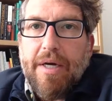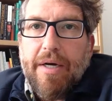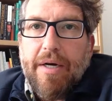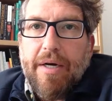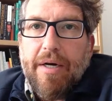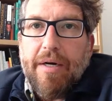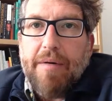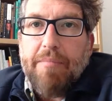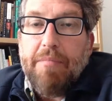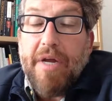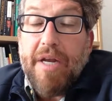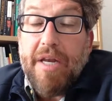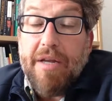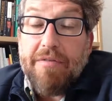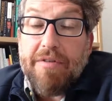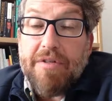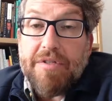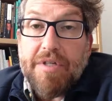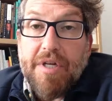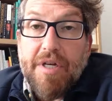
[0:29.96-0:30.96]
Many
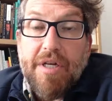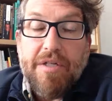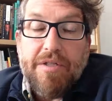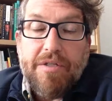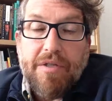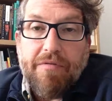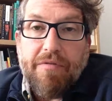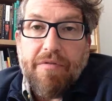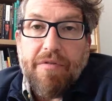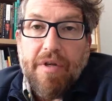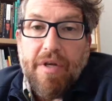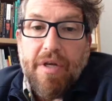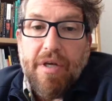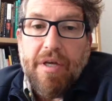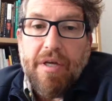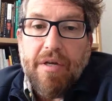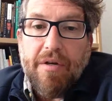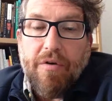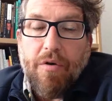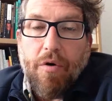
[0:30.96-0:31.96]
of the cities of
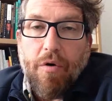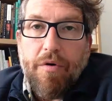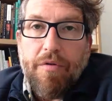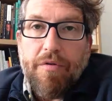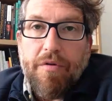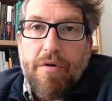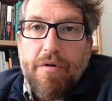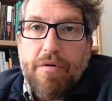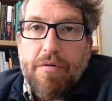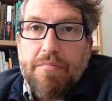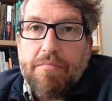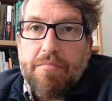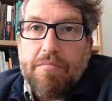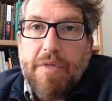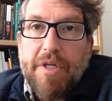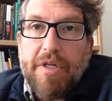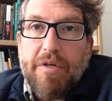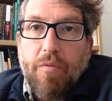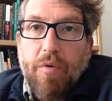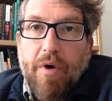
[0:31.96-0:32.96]
the northern
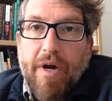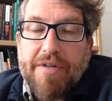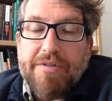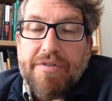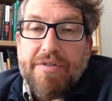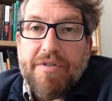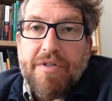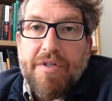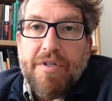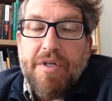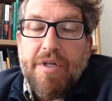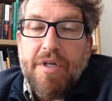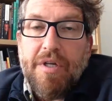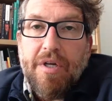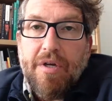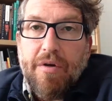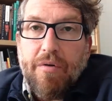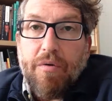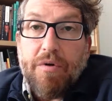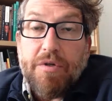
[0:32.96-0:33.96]
Midwest,
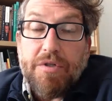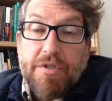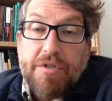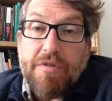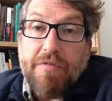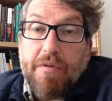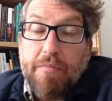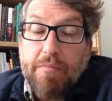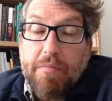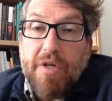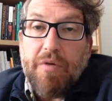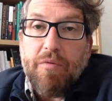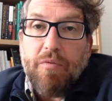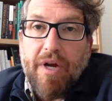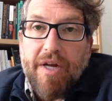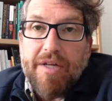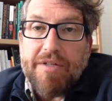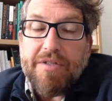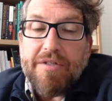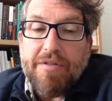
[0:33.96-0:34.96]
or just of the
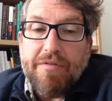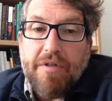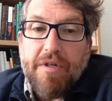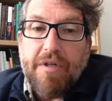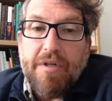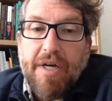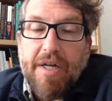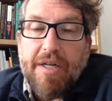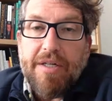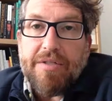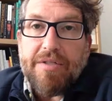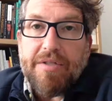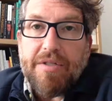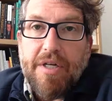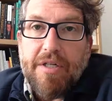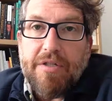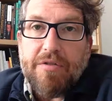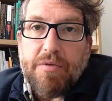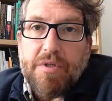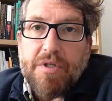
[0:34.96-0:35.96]
Midwest of the United
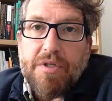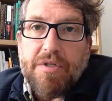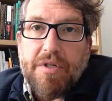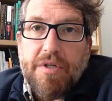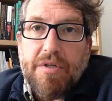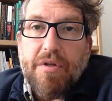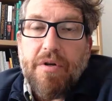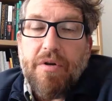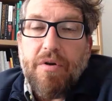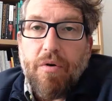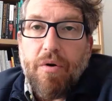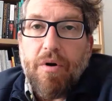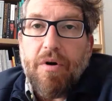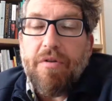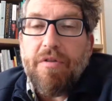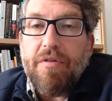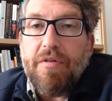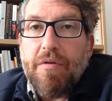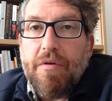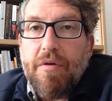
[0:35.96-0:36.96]
States, which is in the
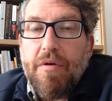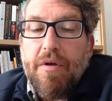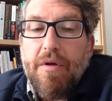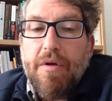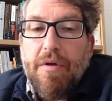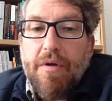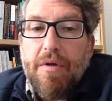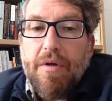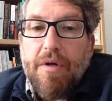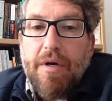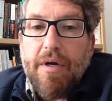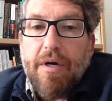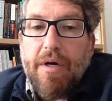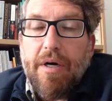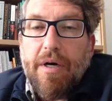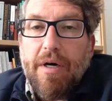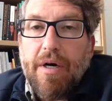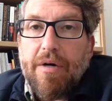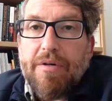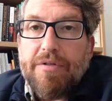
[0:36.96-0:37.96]
north,
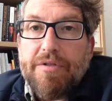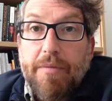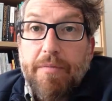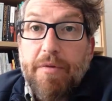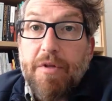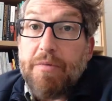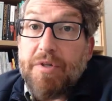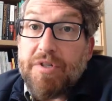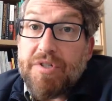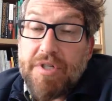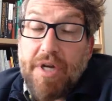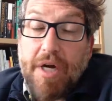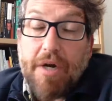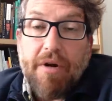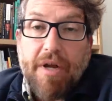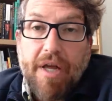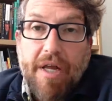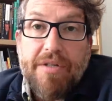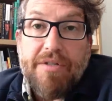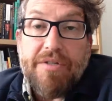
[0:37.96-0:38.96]
are some of the most
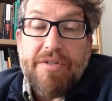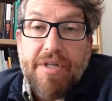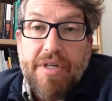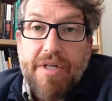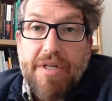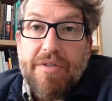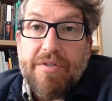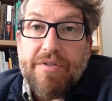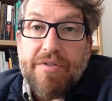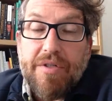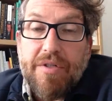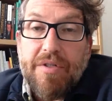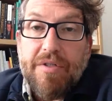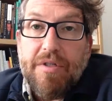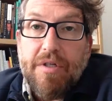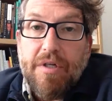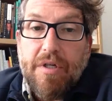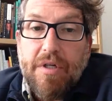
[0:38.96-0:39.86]
segregated cities